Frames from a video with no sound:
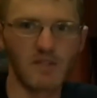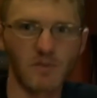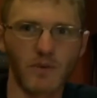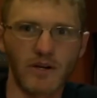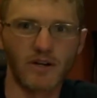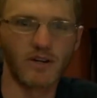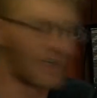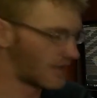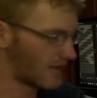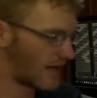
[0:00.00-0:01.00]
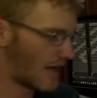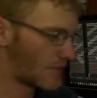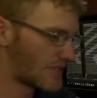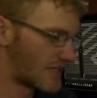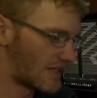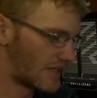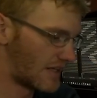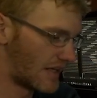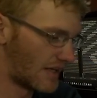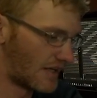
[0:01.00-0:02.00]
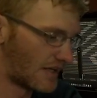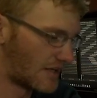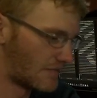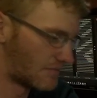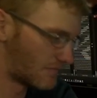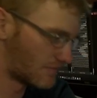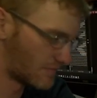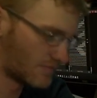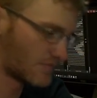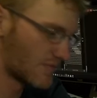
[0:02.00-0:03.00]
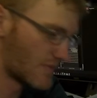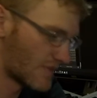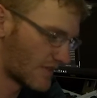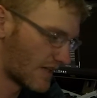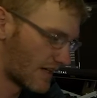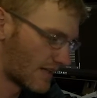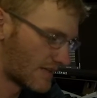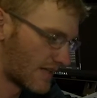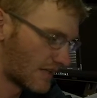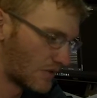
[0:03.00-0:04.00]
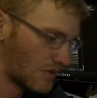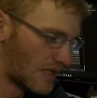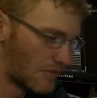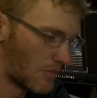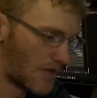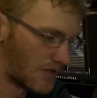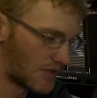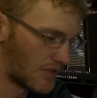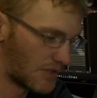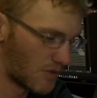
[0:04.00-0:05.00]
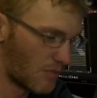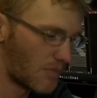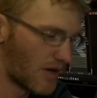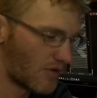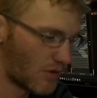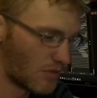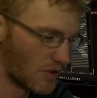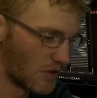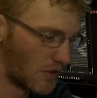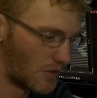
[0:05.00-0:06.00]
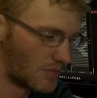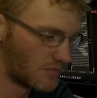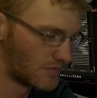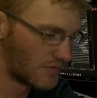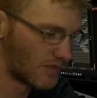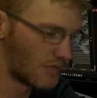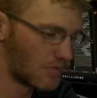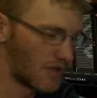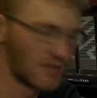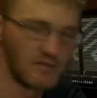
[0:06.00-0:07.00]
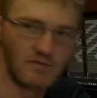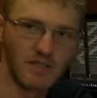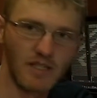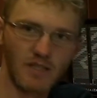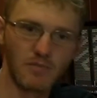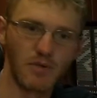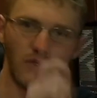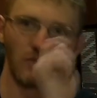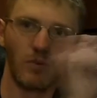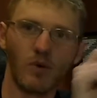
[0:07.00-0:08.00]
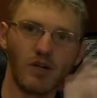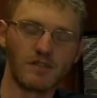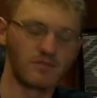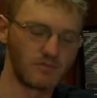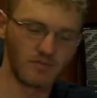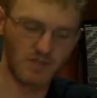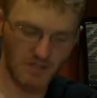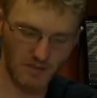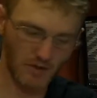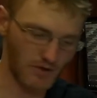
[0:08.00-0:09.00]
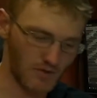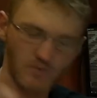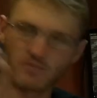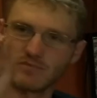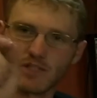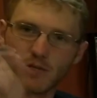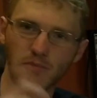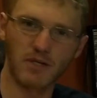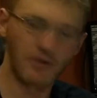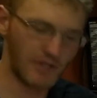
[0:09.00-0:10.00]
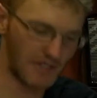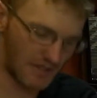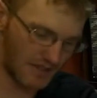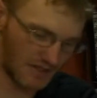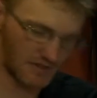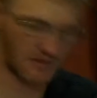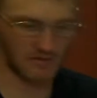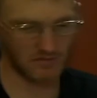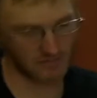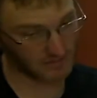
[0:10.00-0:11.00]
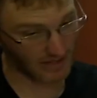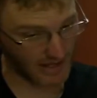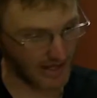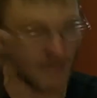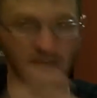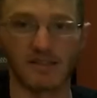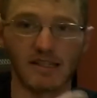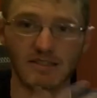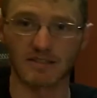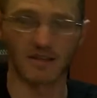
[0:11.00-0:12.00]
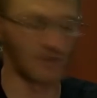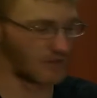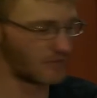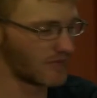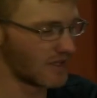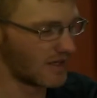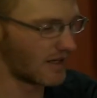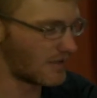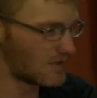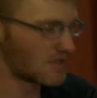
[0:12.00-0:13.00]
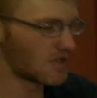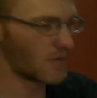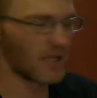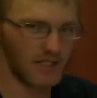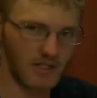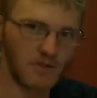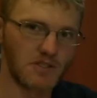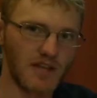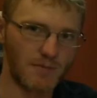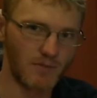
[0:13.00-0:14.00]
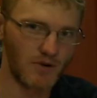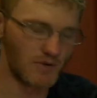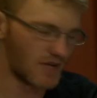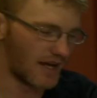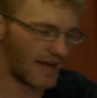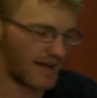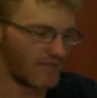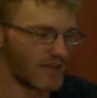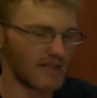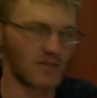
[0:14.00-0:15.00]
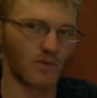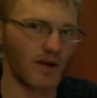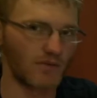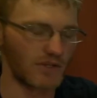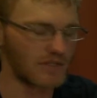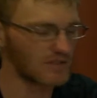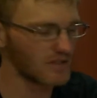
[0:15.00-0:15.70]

is where I would take it and take a little label maker and either above or below the button put 1, 0, period, enter, at, etc. Just so when I go into that mode, I have that to reference.